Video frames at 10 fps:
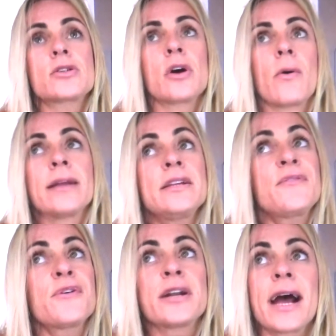So I did
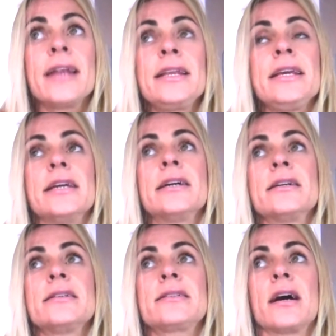it for 9
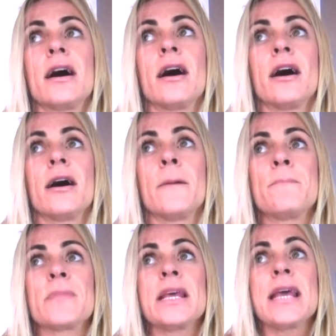years.
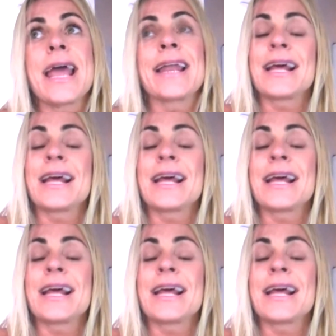And